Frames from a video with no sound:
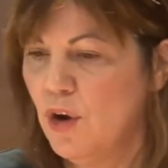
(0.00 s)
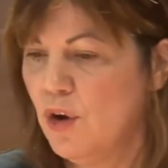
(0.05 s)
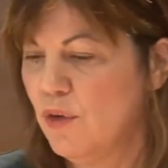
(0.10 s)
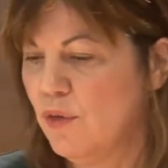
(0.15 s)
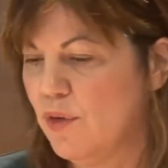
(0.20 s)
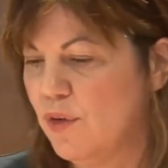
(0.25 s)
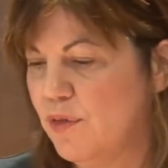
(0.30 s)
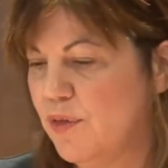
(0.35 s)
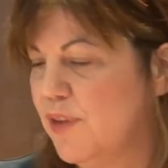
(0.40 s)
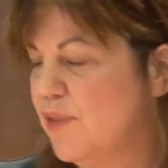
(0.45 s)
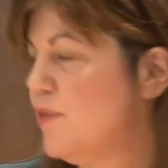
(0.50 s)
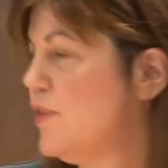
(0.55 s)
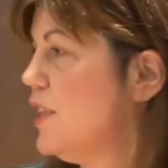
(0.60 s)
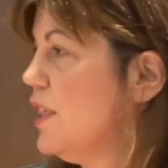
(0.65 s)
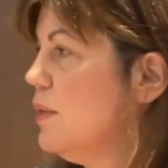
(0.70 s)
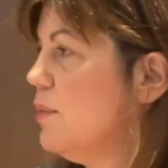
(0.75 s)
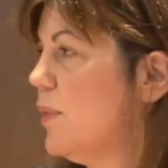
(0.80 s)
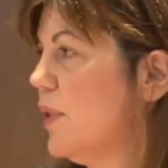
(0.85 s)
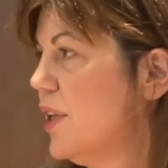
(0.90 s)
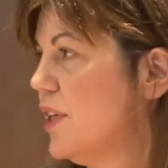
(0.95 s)
for
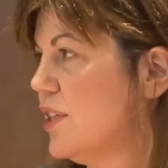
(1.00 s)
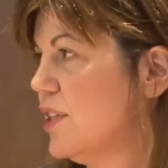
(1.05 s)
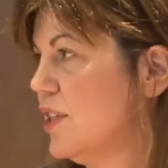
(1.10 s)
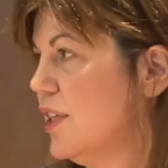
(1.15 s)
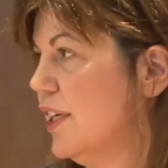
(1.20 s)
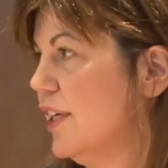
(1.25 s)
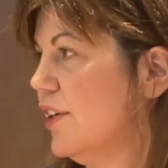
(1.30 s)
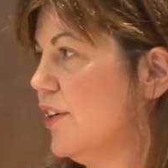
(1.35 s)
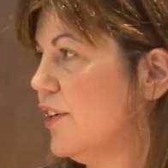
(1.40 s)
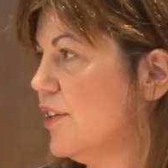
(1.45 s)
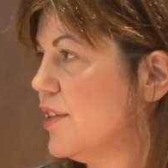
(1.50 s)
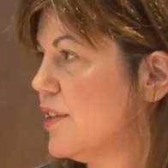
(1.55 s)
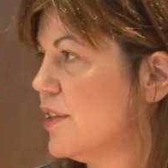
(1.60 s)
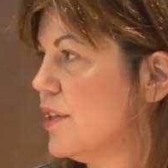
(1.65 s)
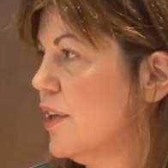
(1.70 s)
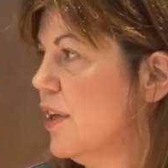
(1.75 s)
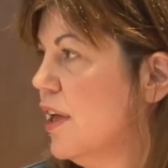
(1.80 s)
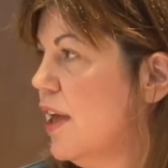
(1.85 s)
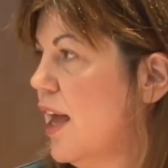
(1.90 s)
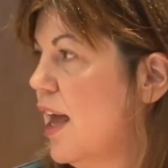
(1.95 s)
15 plus years,
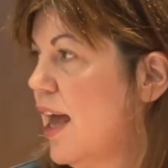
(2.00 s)
yeah.